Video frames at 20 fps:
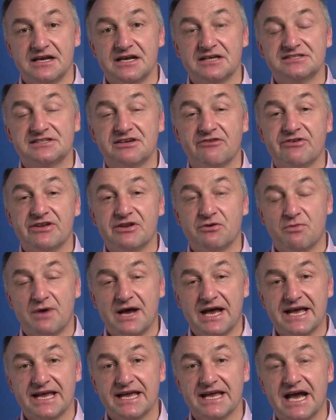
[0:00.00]
So in a
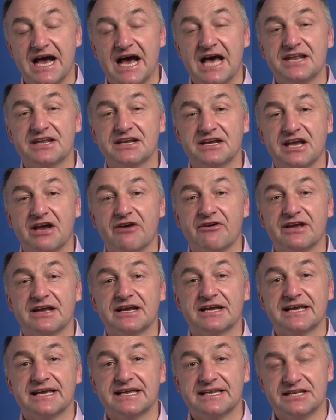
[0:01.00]
way, undergoing a
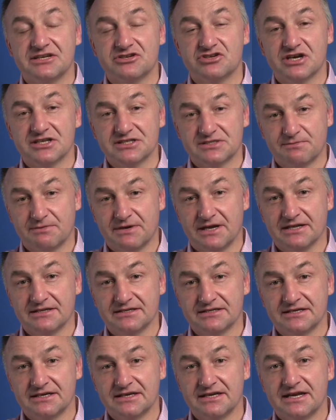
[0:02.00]
kidney transplant
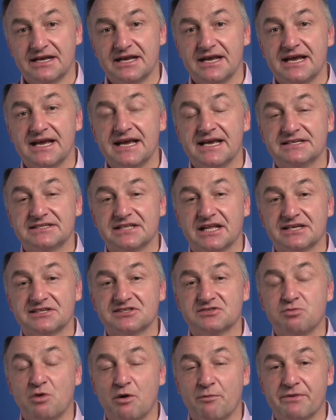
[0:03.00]
is like
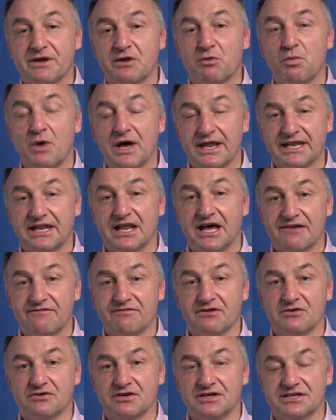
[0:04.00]
swapping one
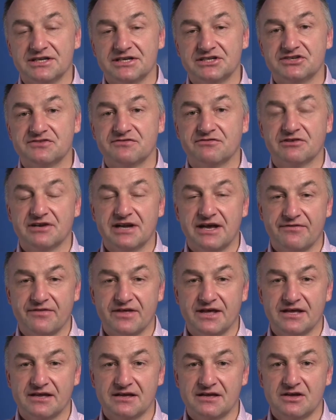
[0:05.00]
lifelong condition for
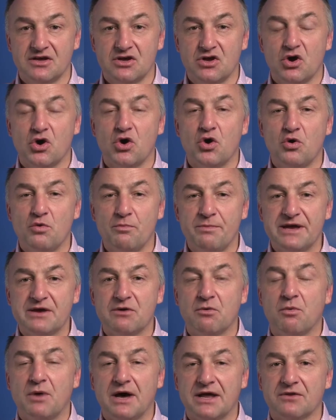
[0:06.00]
another,
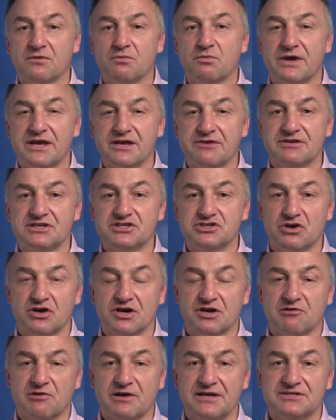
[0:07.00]
albeit one where you enjoy a
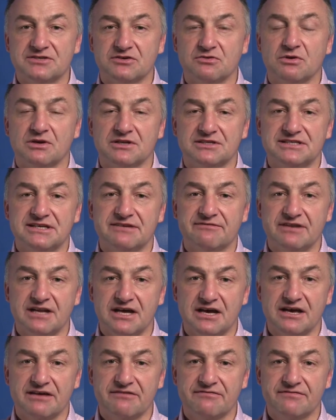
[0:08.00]
greater quality of
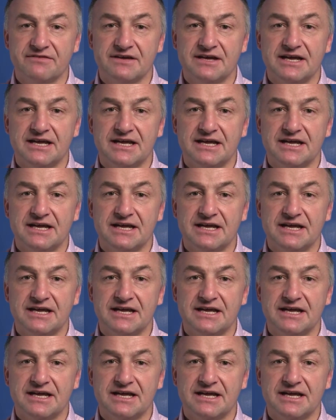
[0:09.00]
life